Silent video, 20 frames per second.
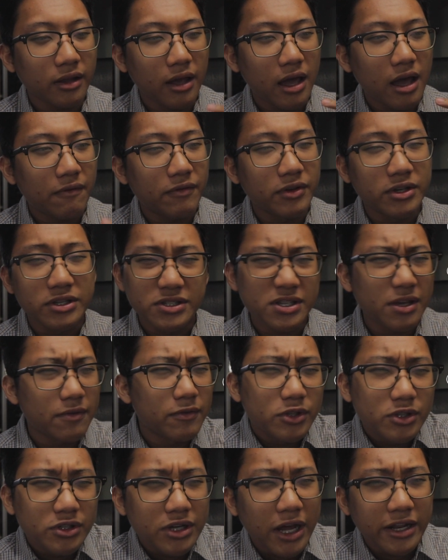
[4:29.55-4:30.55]
having
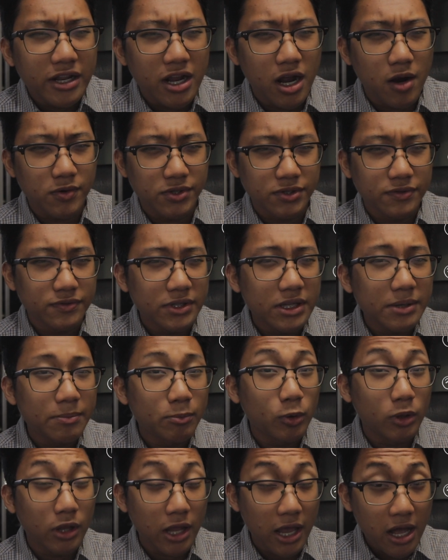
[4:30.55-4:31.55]
7 to 9 hours of sleep
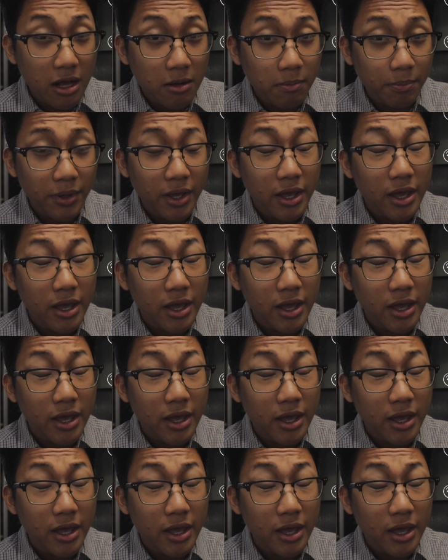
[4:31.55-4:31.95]
will help,